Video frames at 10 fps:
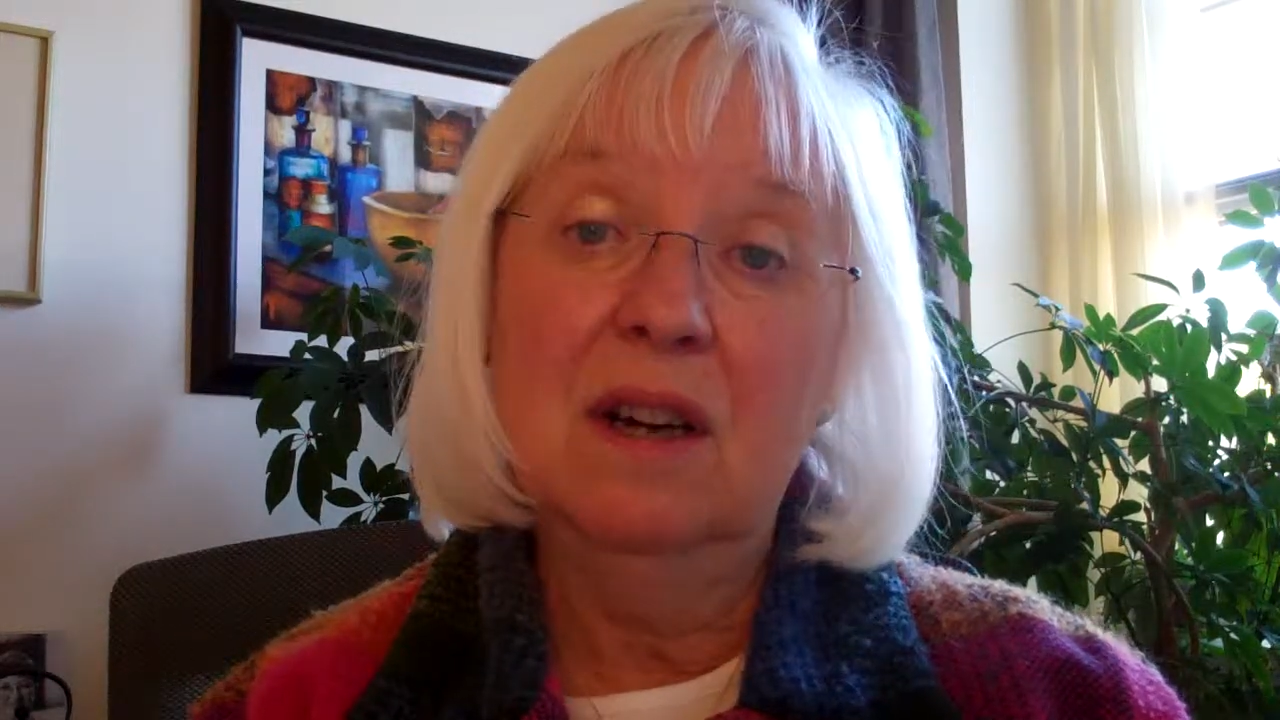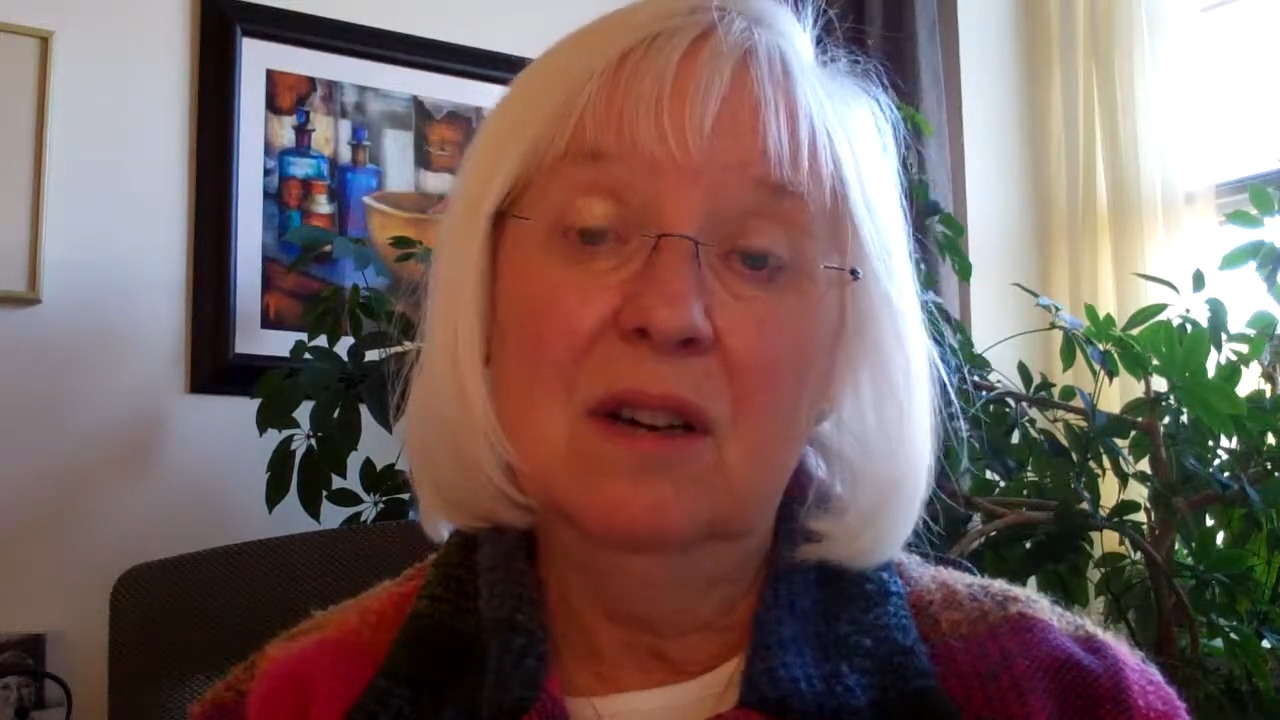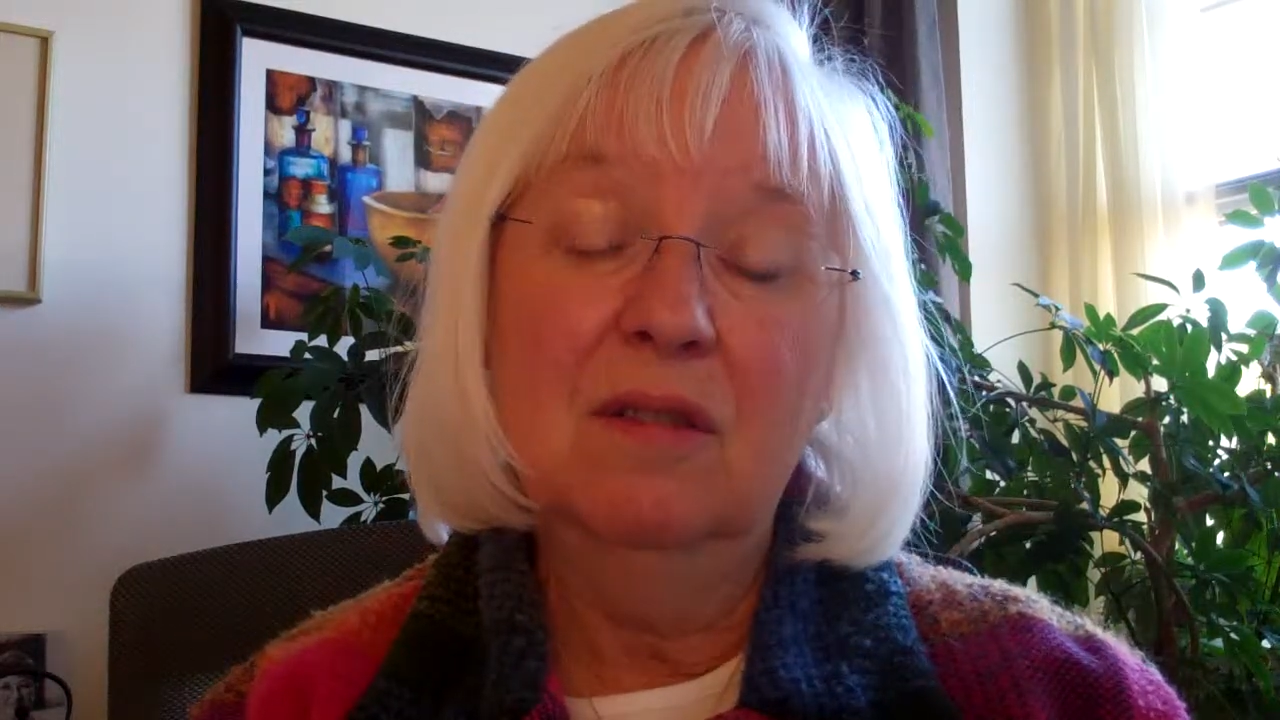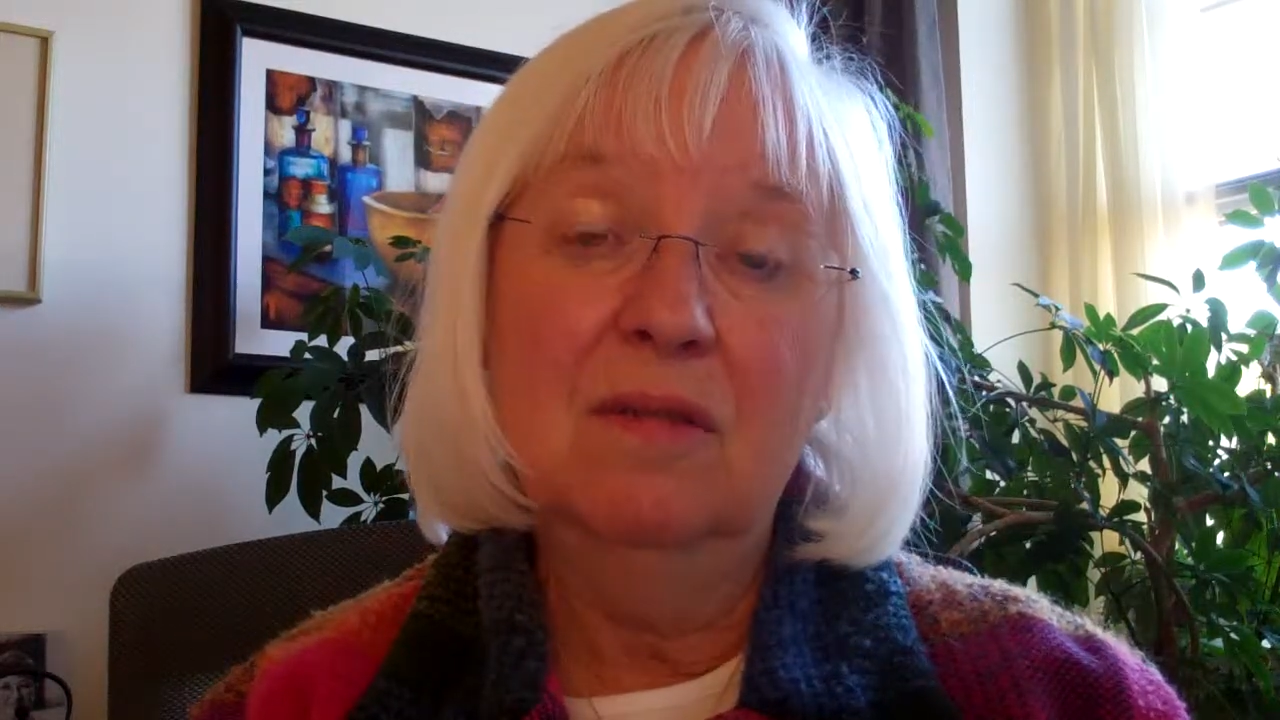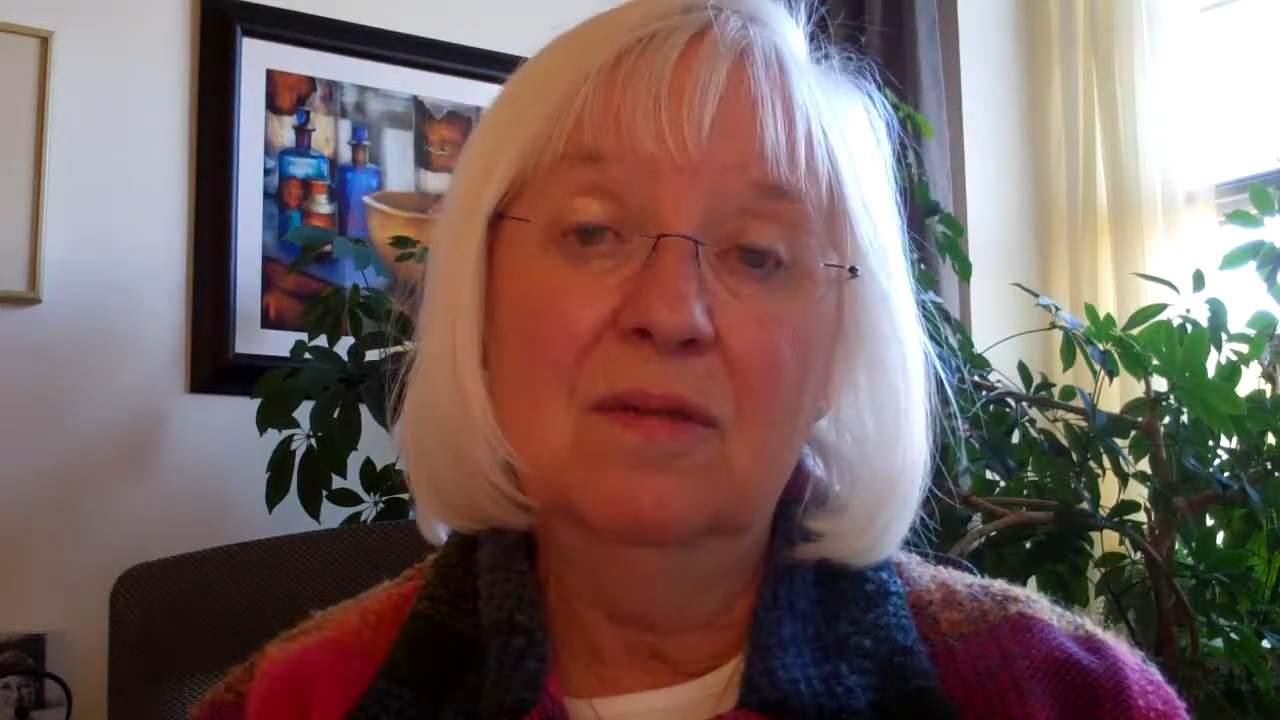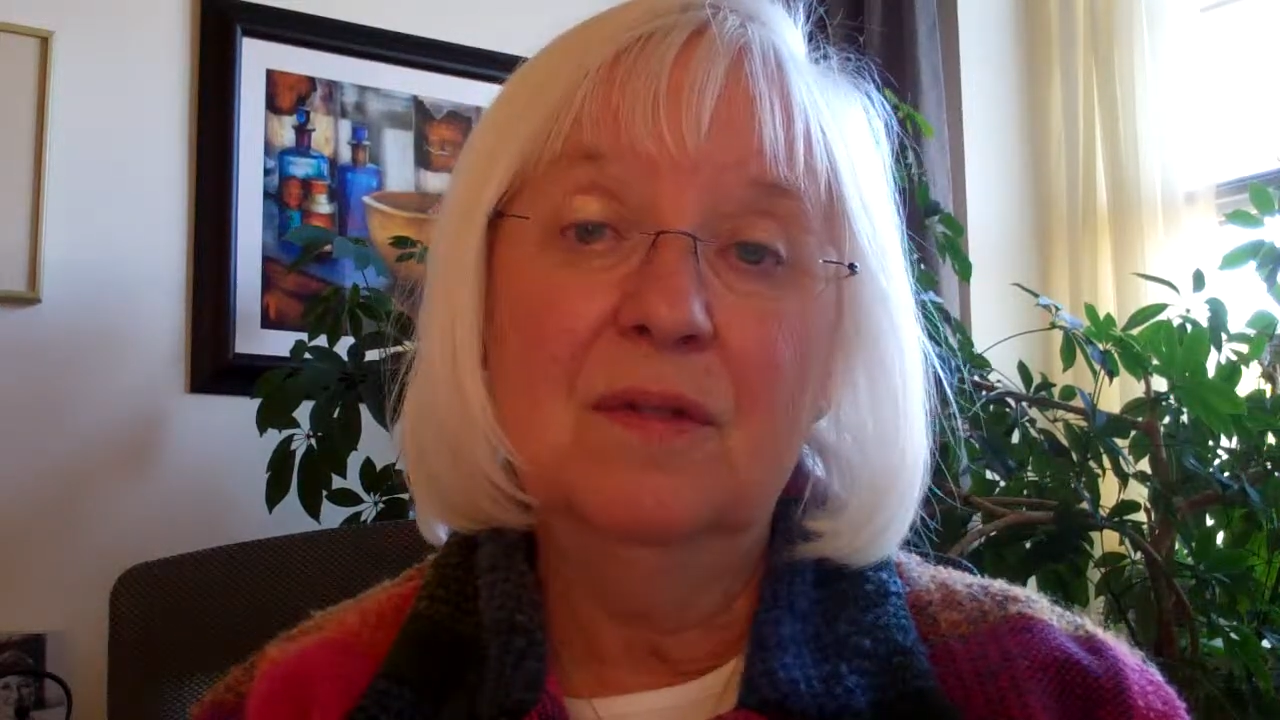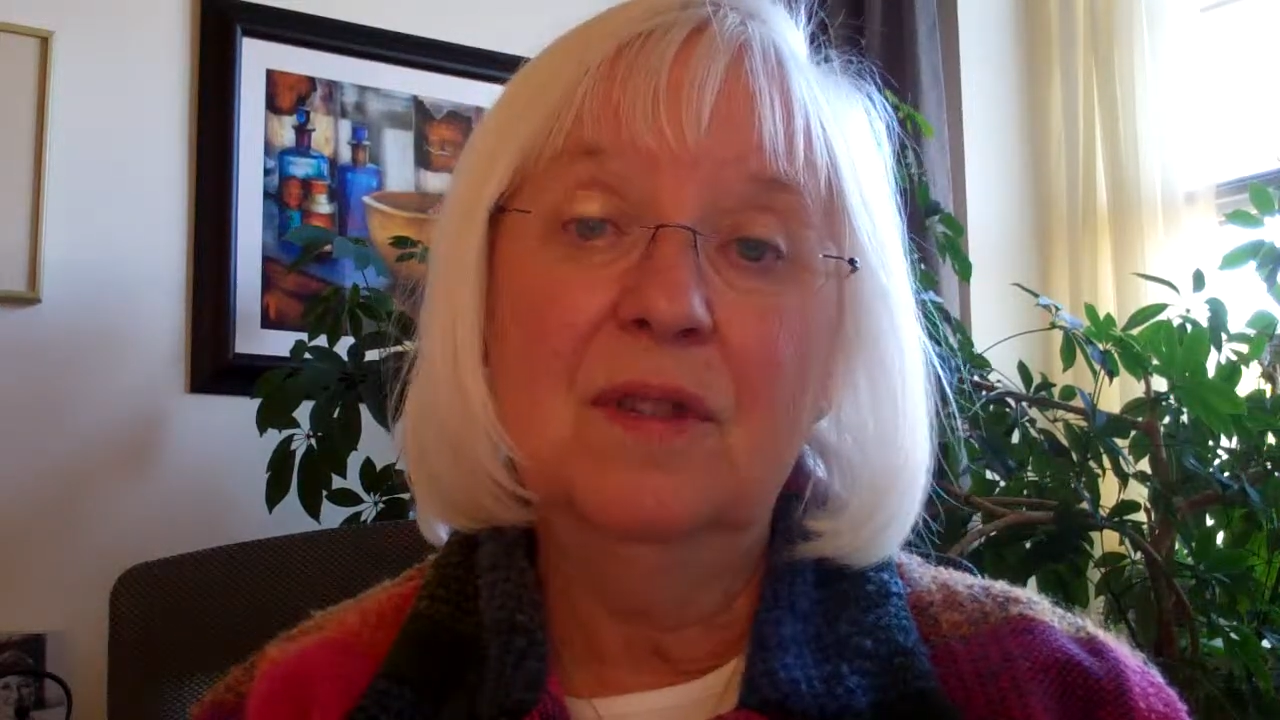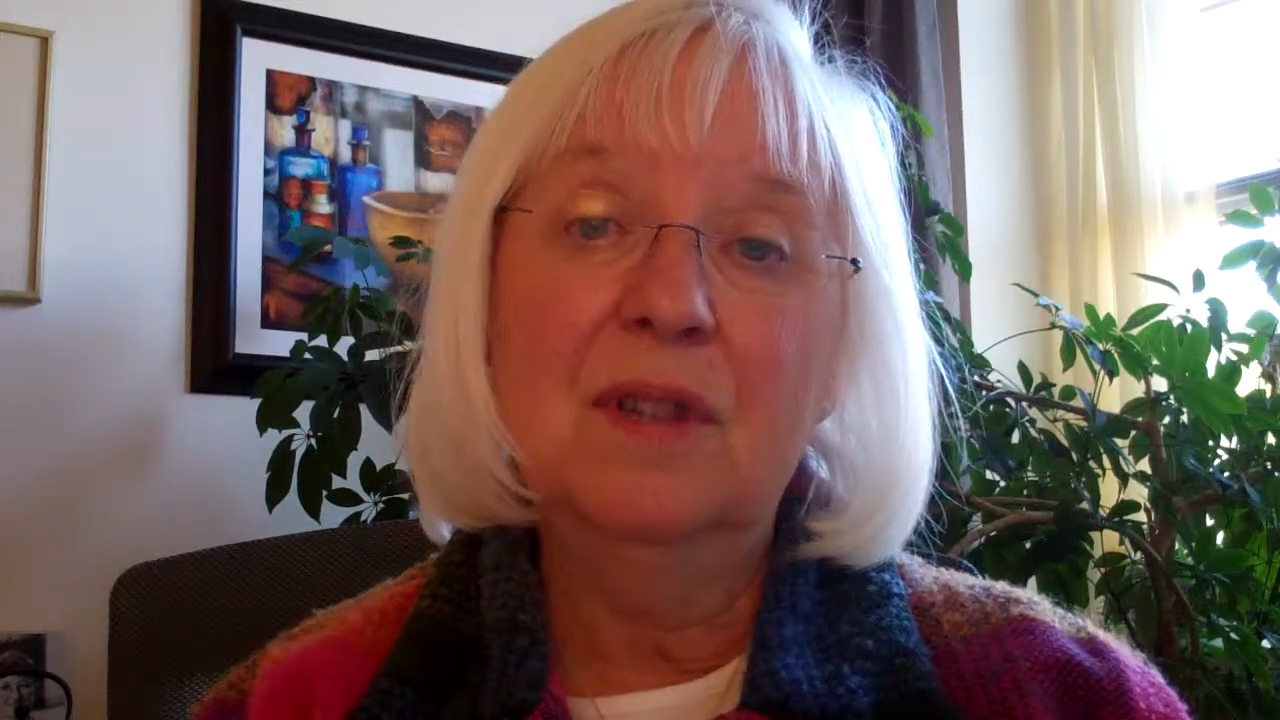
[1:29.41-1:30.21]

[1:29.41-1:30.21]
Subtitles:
of